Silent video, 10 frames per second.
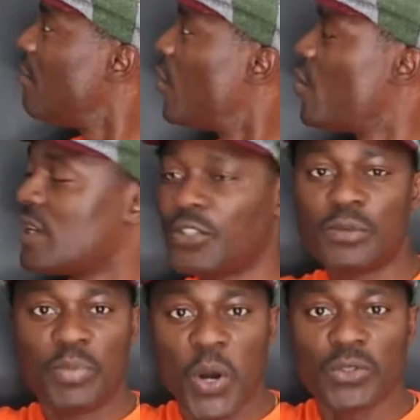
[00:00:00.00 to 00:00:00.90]
but we're
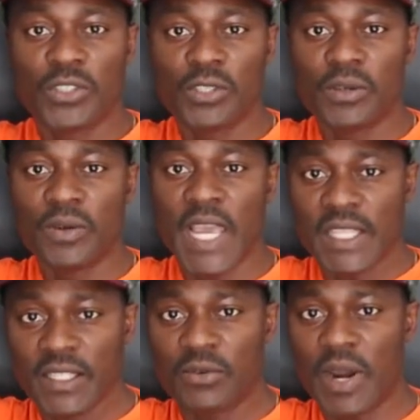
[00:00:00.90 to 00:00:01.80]
supposed to
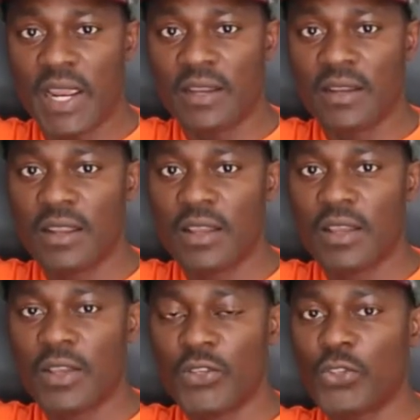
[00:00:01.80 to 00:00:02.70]
integrate.
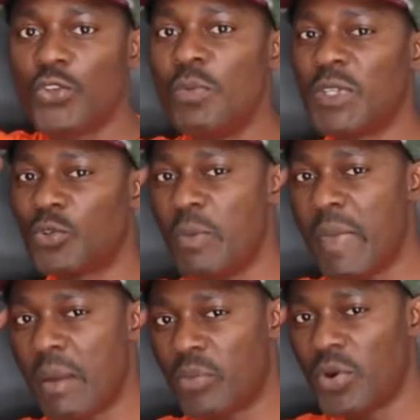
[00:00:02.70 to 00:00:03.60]
So you must
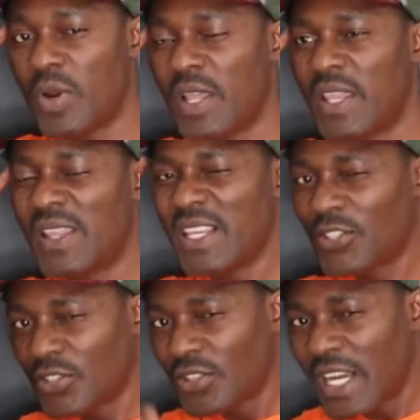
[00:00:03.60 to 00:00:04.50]
remember that
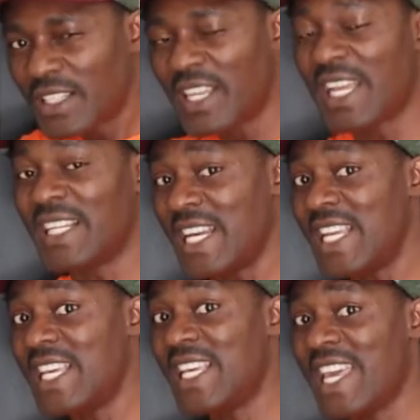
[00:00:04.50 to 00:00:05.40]
there's a
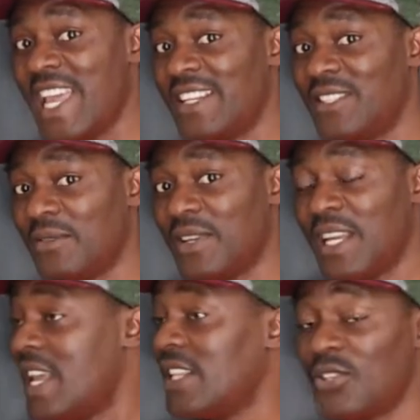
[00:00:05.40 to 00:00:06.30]
technique in,
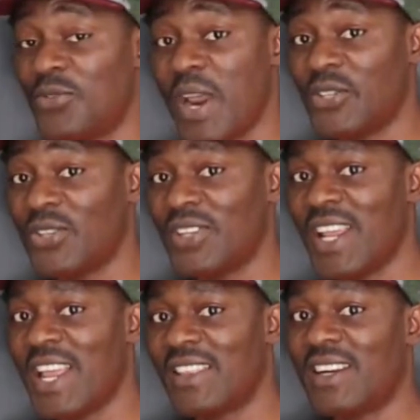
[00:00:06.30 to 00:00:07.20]
in
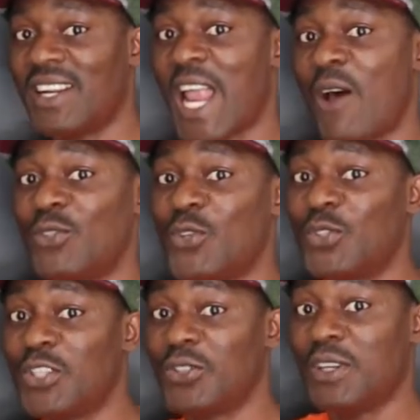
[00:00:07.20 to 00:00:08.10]
integration that allows you
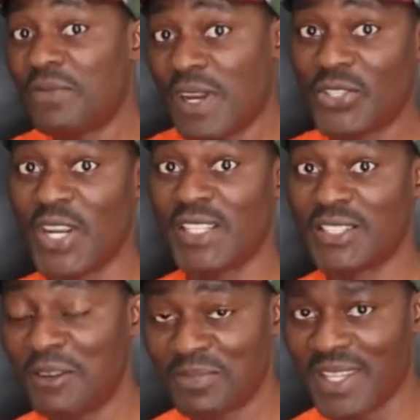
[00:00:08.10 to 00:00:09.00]
to differentiate
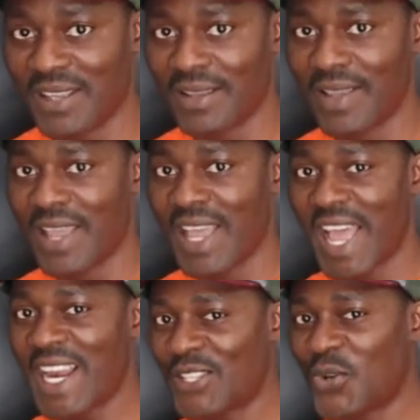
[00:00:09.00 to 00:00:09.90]
something.
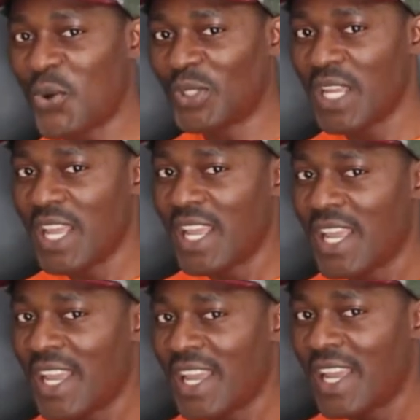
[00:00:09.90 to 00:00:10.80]
And it's called
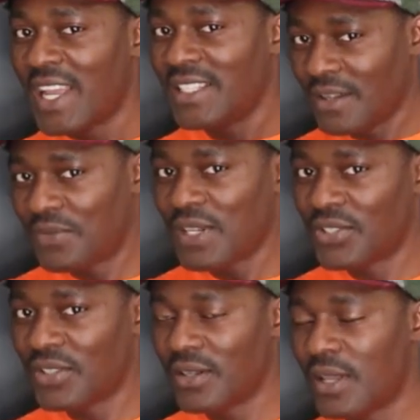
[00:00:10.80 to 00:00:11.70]

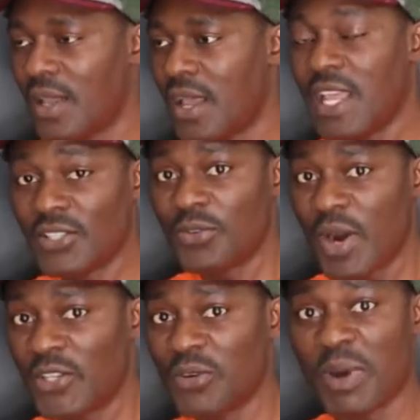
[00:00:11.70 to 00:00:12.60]
different uh,
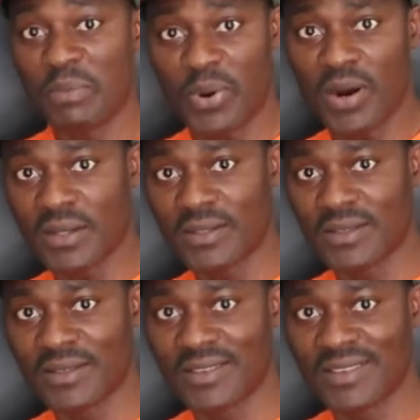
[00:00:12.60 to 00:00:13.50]
integration by parts.